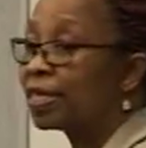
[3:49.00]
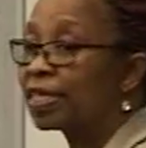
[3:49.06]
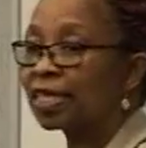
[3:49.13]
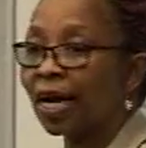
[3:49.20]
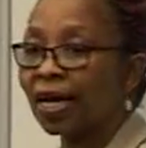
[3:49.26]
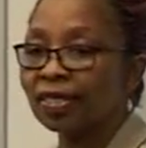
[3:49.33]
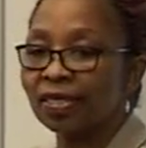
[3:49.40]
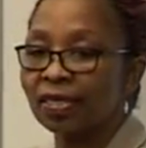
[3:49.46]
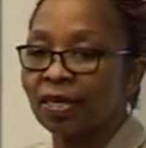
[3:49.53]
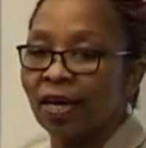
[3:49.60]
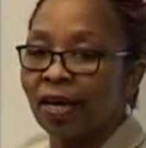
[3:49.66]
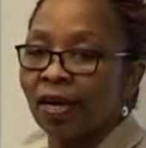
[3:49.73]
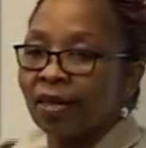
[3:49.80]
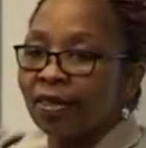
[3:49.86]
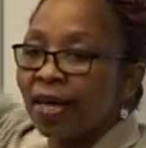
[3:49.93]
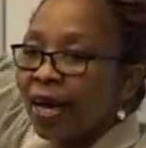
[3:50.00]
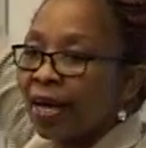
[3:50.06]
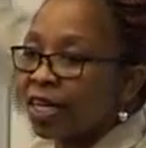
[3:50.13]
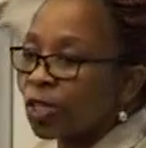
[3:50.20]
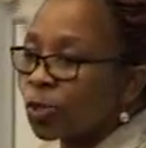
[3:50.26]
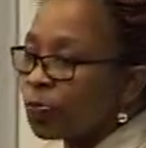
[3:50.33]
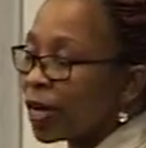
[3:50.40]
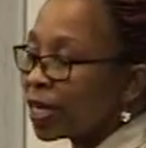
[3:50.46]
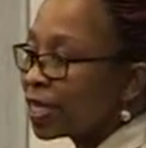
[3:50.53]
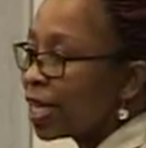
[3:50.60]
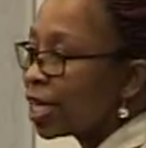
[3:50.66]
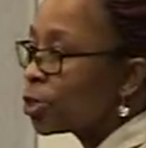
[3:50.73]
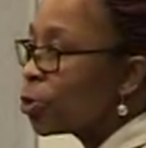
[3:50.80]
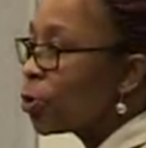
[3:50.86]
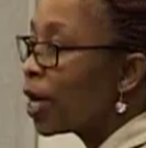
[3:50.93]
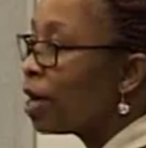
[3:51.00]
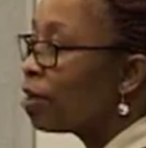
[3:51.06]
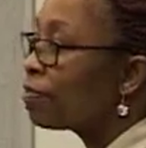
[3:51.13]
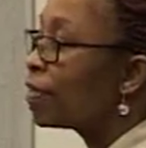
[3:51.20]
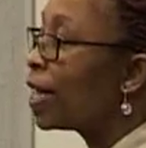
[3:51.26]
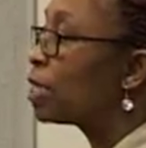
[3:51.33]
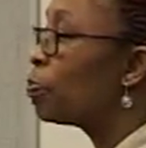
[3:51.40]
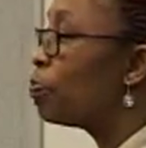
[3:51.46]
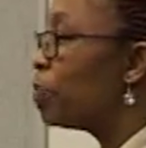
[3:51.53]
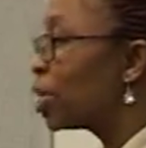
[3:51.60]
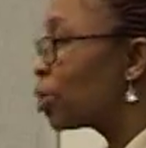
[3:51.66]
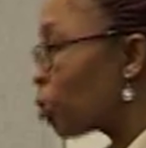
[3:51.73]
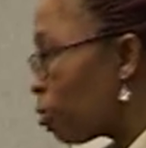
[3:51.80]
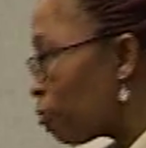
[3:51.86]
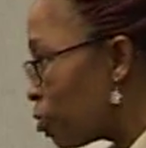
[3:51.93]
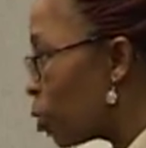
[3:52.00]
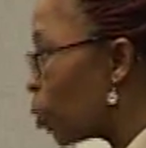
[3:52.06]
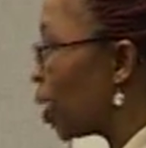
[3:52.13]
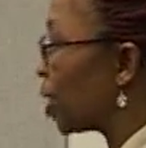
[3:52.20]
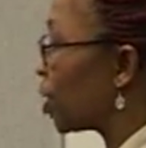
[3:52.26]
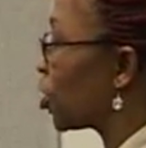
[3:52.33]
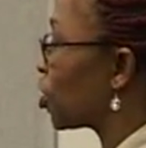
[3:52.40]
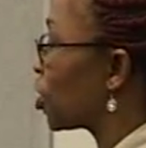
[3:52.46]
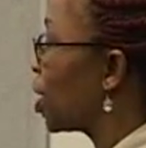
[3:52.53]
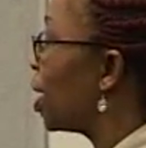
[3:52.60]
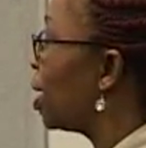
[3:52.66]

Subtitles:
teachers, they are expected to have that mix of knowledge.